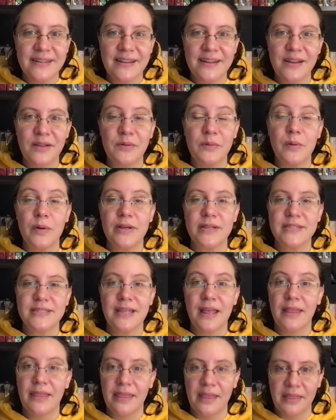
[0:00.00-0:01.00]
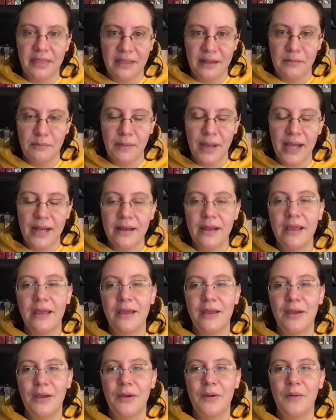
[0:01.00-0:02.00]
in it was The Thin Man,
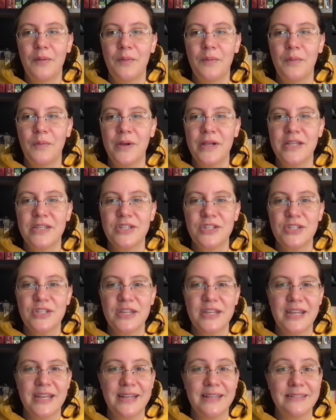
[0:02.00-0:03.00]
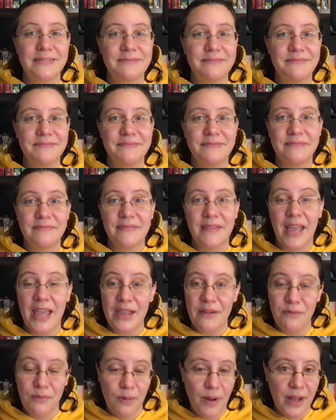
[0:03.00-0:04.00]
which
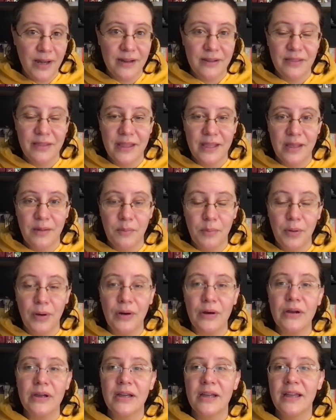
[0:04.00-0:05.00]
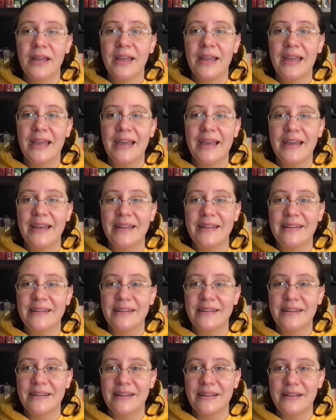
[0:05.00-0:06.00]
I read the book
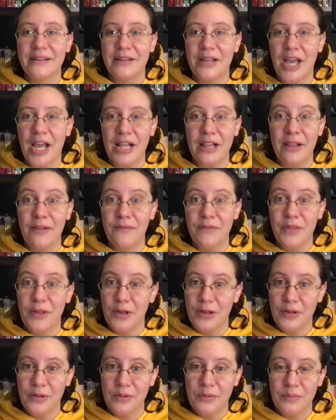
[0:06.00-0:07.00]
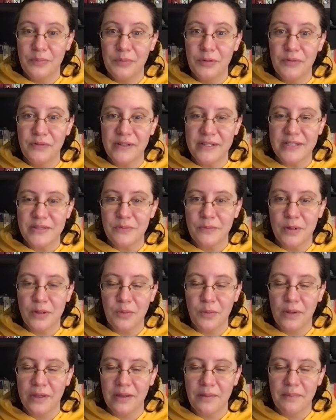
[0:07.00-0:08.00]
and I love the movies with
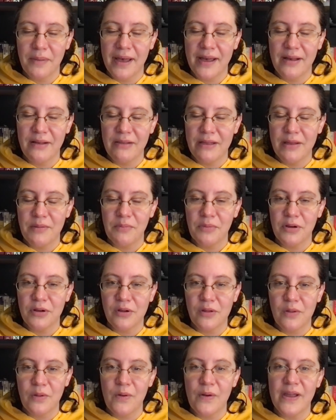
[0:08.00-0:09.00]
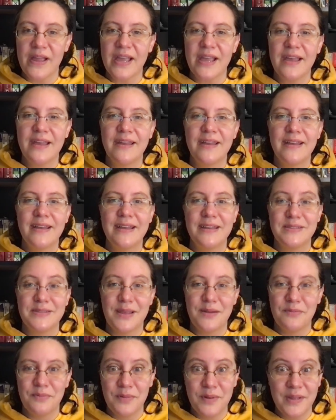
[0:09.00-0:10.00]
William Powell and Myrna Loy. So
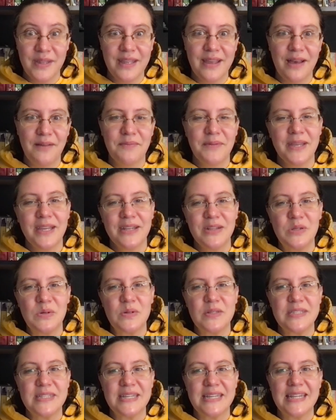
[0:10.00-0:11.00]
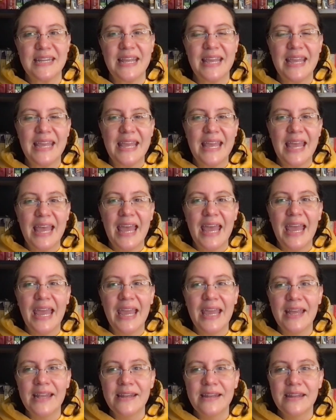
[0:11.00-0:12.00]
that really got me interested.
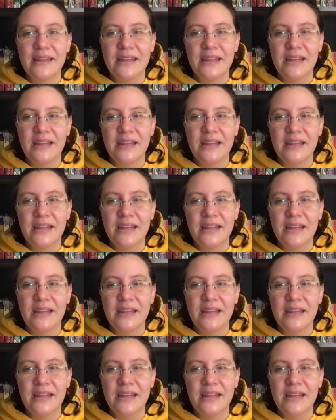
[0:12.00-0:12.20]
And